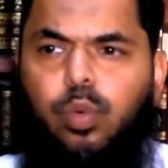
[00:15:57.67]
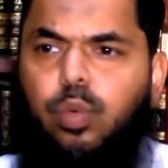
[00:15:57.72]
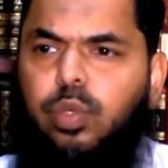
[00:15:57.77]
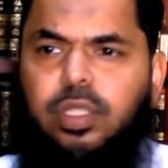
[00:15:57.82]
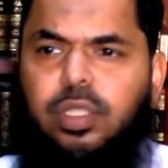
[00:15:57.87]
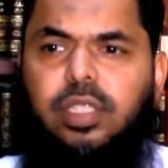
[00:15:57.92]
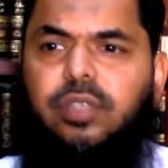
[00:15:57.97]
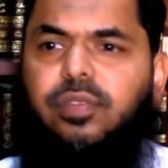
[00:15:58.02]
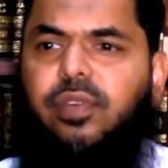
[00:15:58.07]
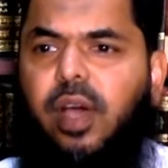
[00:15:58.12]
who
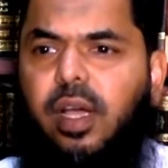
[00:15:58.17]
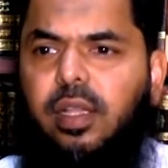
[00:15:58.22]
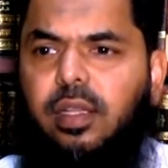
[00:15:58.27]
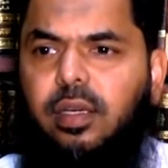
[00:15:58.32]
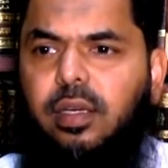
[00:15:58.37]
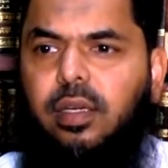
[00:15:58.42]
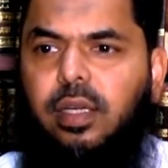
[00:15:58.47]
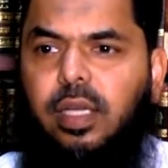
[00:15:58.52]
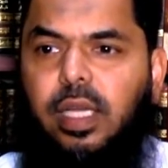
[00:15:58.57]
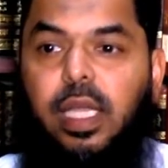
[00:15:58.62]
was his
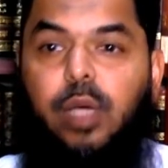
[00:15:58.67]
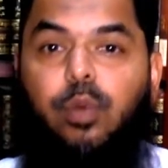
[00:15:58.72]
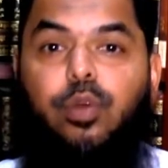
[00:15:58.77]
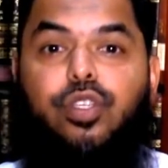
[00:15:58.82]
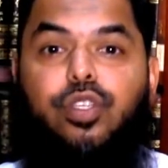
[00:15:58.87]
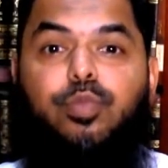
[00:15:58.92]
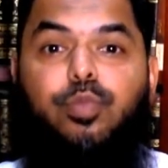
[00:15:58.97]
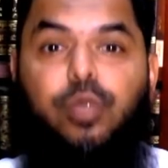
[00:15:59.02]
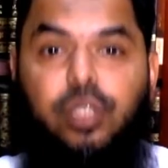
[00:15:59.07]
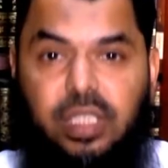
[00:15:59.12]
father it
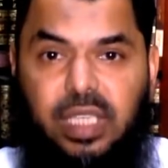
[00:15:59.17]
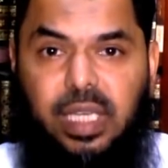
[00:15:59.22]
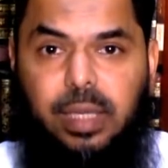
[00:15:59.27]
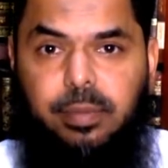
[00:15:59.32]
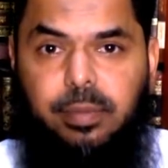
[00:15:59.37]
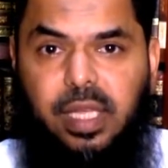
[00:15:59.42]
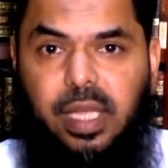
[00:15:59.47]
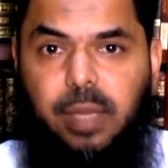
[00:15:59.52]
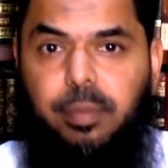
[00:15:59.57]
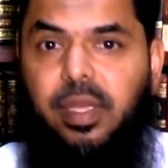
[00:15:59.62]
was
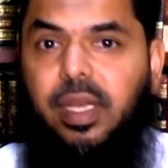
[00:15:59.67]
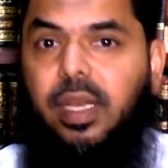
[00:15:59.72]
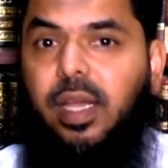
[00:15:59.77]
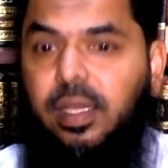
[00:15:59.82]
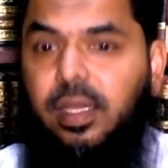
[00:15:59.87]
mut'im ibn